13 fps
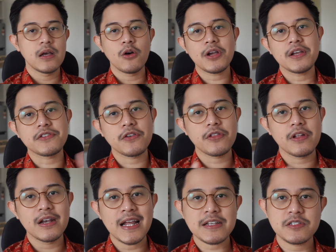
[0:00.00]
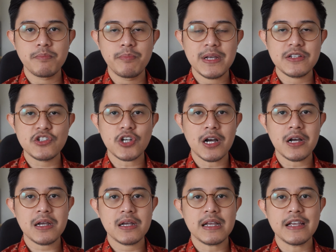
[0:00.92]
Okay, so the next big
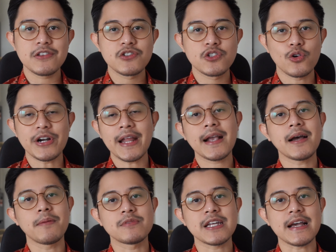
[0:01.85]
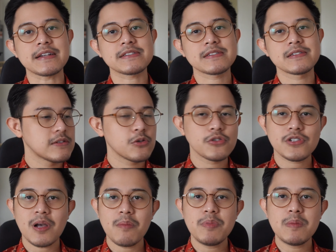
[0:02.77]
chunk is your income tax. So
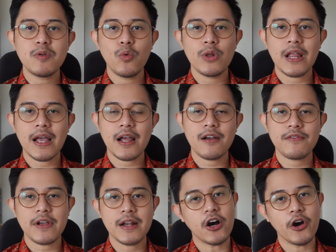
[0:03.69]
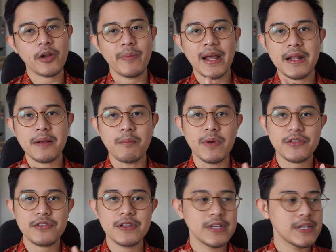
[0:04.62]
some people will have an automatic
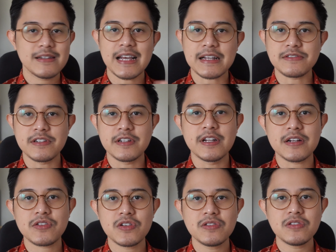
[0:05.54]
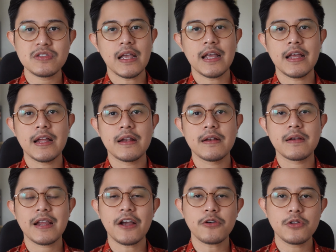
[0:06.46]
monthly tax deductions,
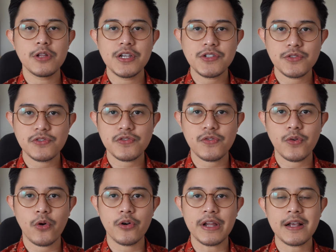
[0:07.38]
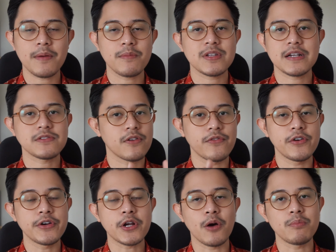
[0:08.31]
and calculations for income tax are
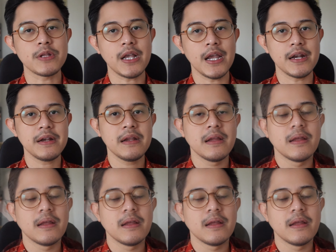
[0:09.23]
very complicated.